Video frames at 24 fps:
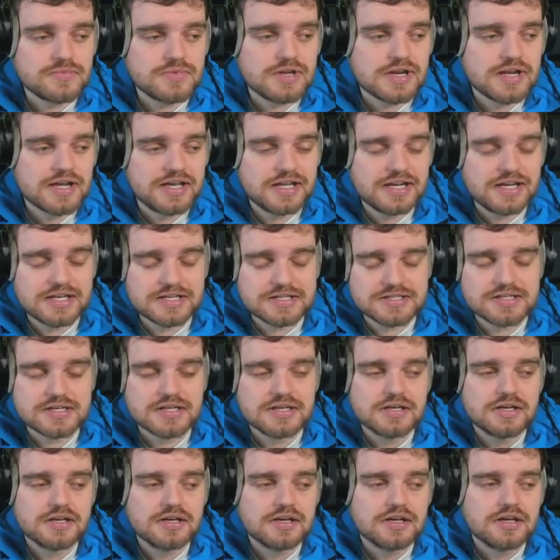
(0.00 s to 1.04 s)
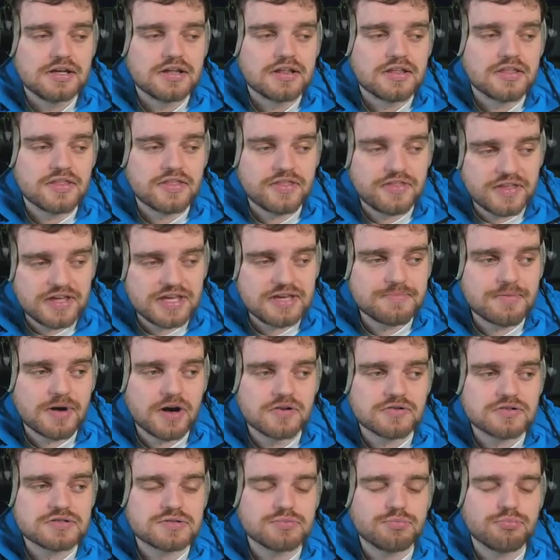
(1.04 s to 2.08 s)
It is the
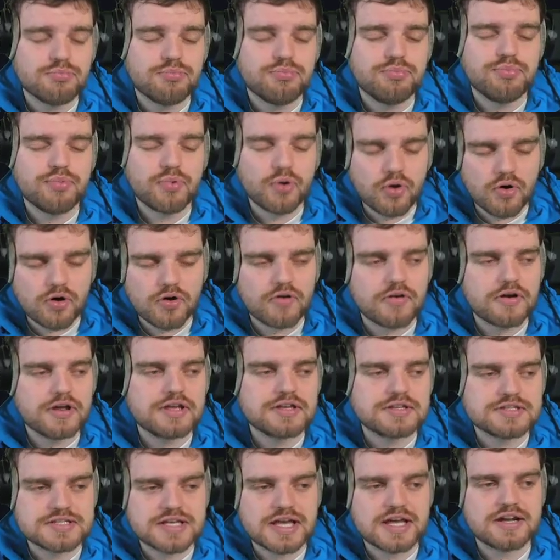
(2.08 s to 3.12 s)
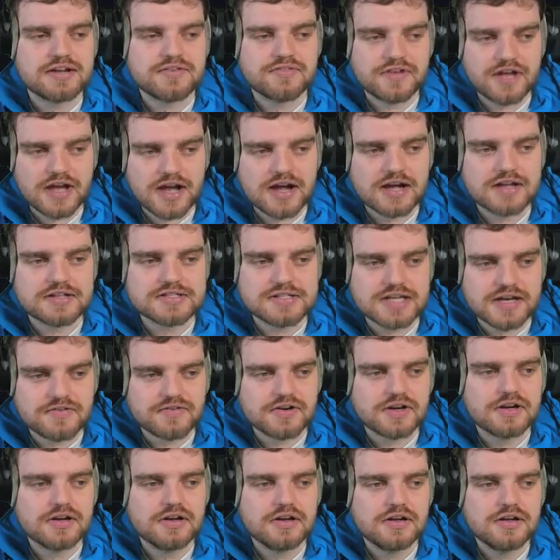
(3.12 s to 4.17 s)
most boring set of cards
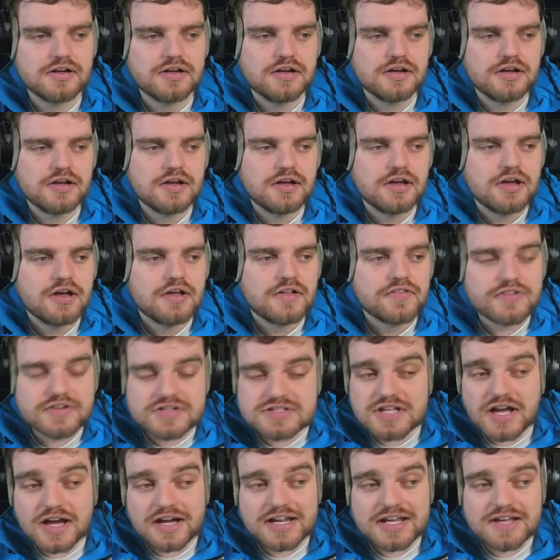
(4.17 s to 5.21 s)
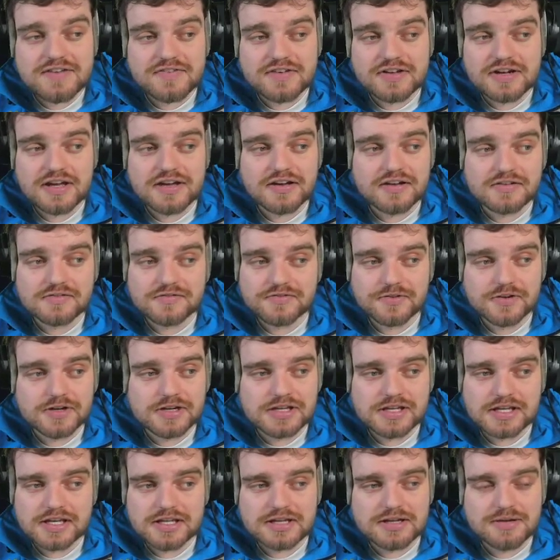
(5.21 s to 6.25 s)
ever. There's not even a
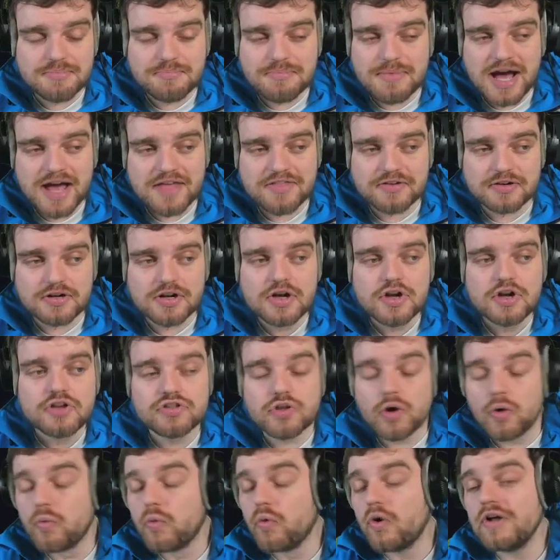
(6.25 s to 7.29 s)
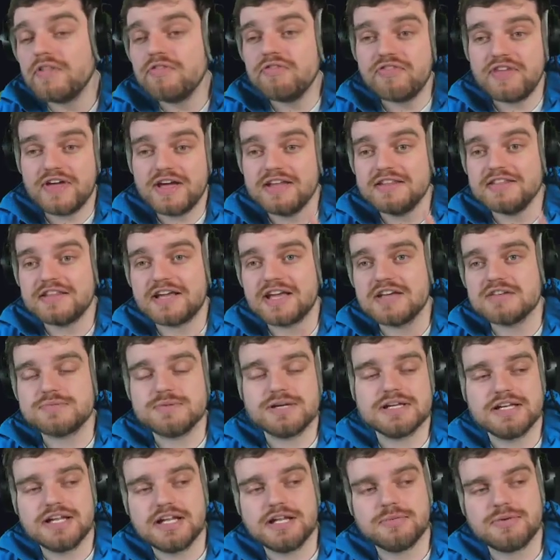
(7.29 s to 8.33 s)
freaking Mathurin. The one thing that gives
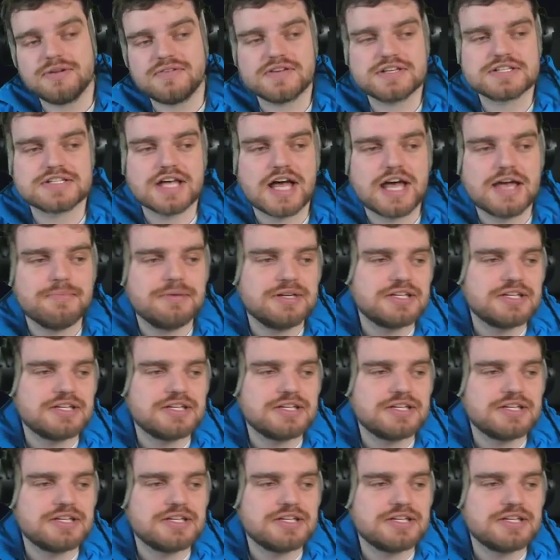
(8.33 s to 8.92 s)
me a little bit of excitement